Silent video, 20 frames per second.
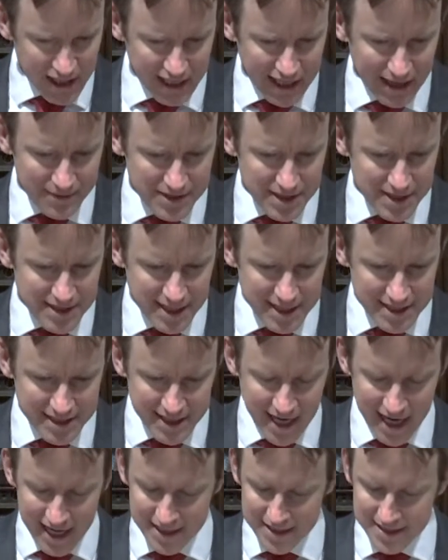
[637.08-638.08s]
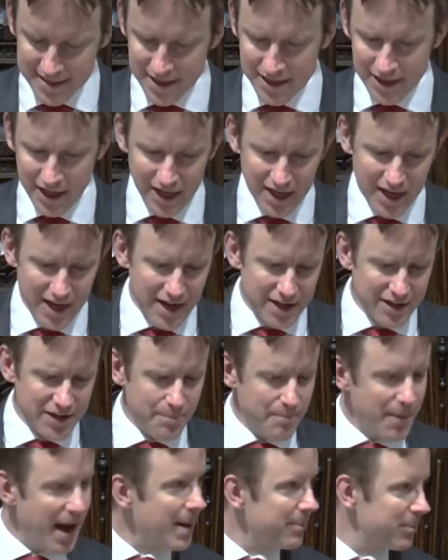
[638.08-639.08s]
he gives us his dates, and the,
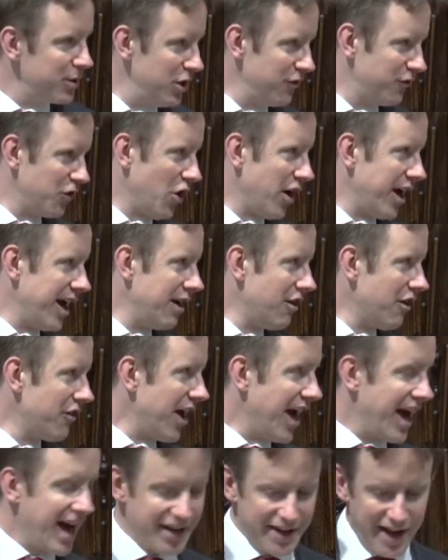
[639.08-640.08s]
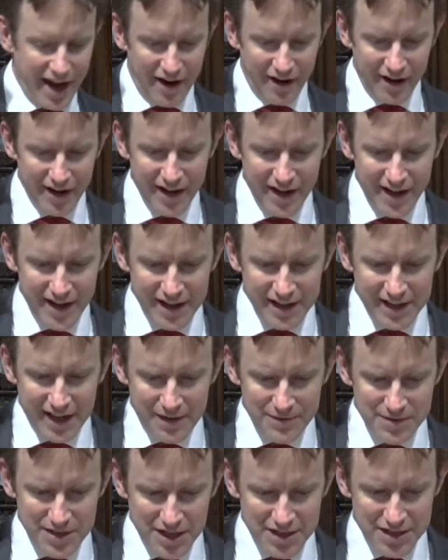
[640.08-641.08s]
the map you've got here on the handout
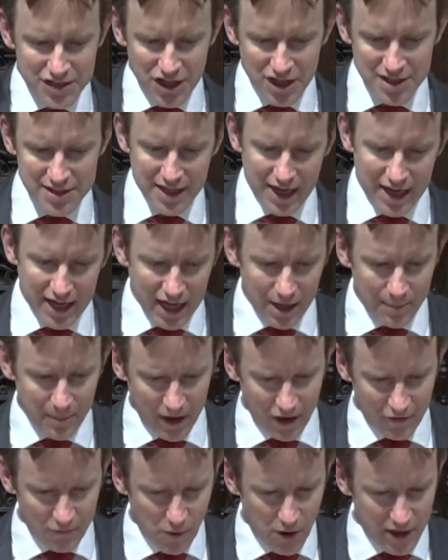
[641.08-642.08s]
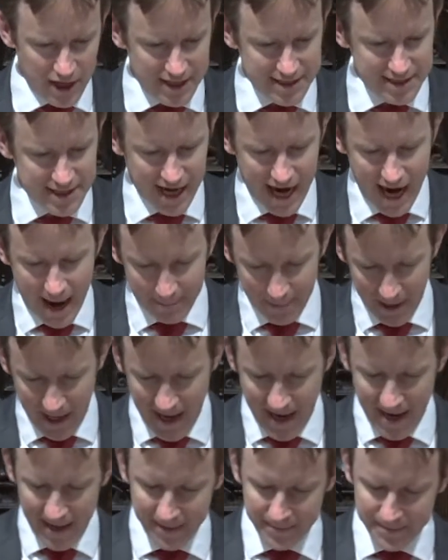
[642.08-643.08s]
gives us just a little bit of what is
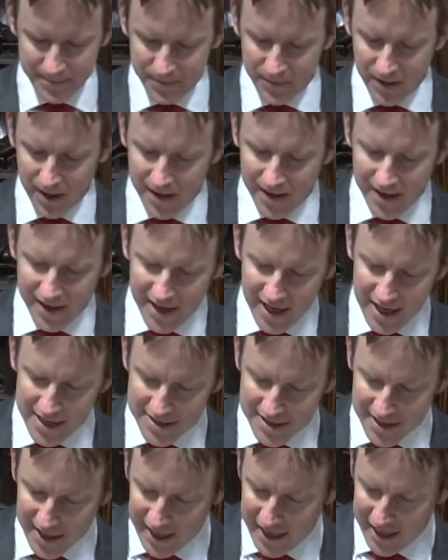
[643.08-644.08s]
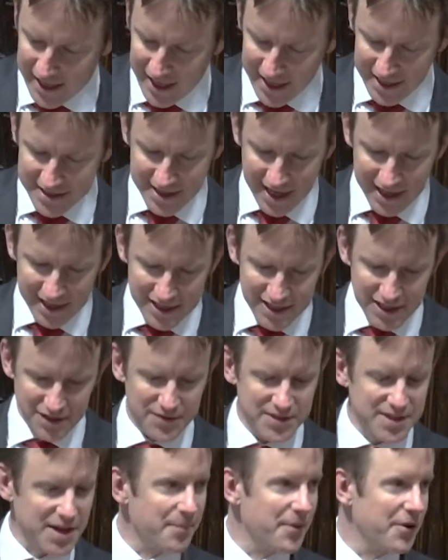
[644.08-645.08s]
happening. Here's the
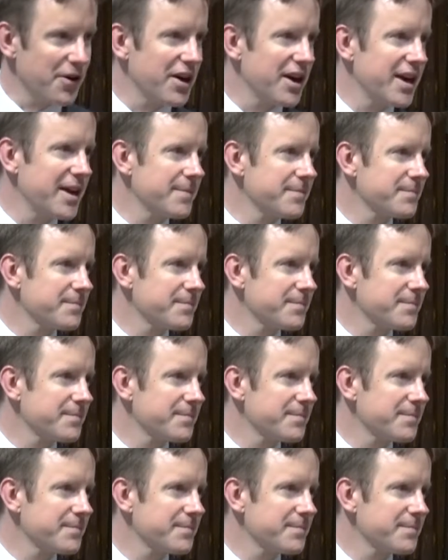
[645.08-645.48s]
executive summary.